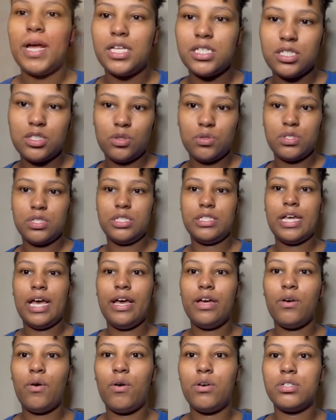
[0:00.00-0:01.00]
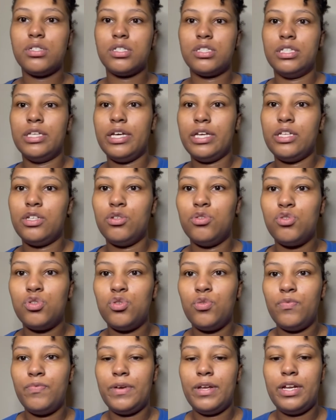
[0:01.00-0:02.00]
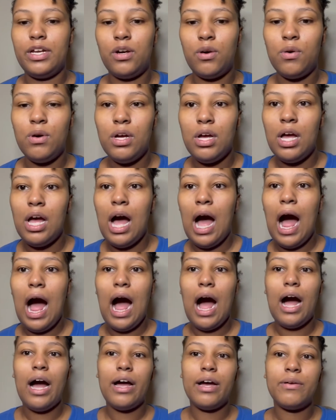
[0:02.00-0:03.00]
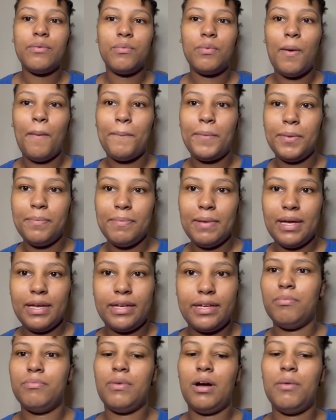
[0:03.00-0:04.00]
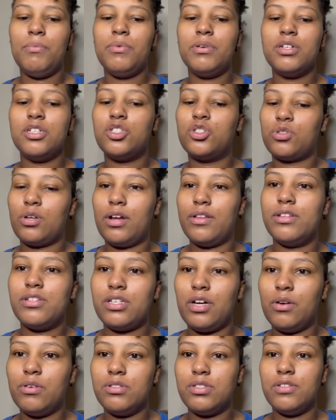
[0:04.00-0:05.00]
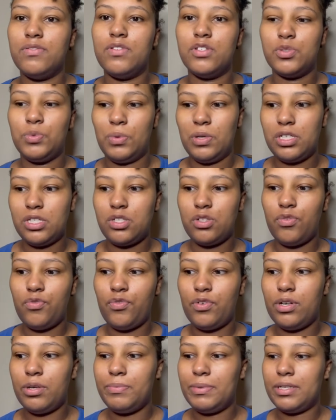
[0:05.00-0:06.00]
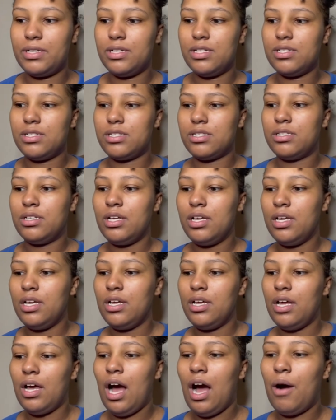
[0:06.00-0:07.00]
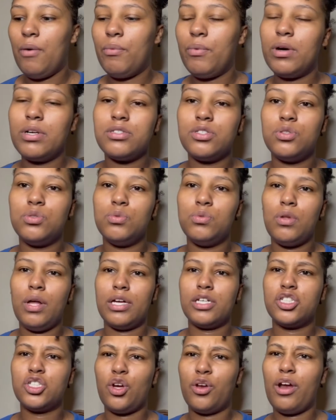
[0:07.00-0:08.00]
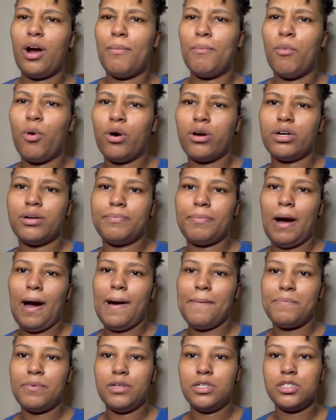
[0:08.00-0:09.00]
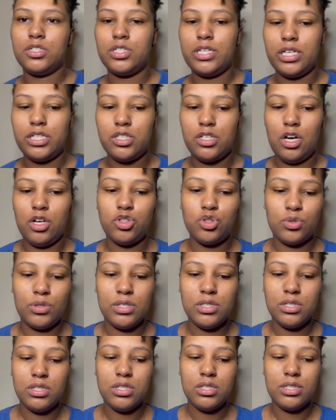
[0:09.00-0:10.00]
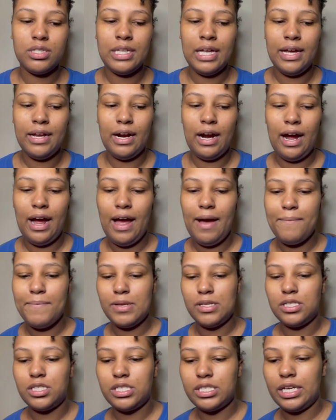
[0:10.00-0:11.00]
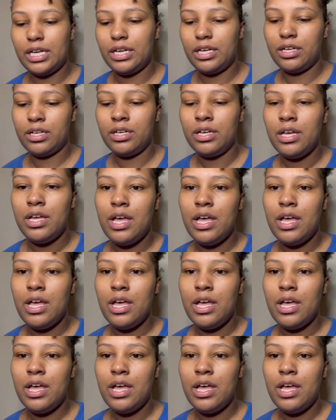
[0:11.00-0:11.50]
so today on this lit YouTube video, I will be making, I'm going to try this out and see if this works so for real because I want to like show y'all more popular TikTok trends that I have been seeing